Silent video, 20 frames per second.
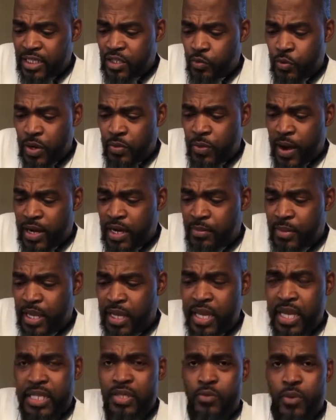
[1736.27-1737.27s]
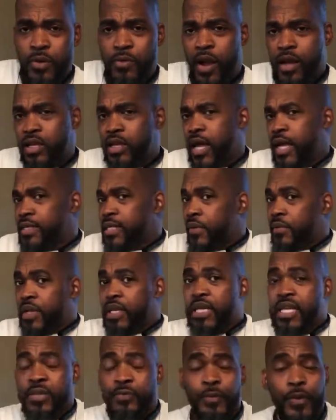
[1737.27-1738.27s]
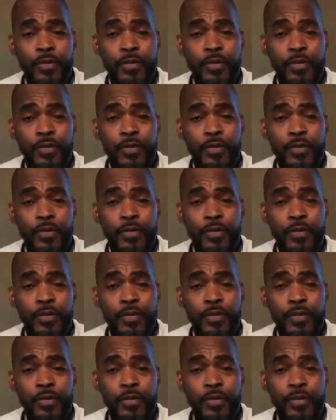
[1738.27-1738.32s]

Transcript: So we recommend each one of our clients have at least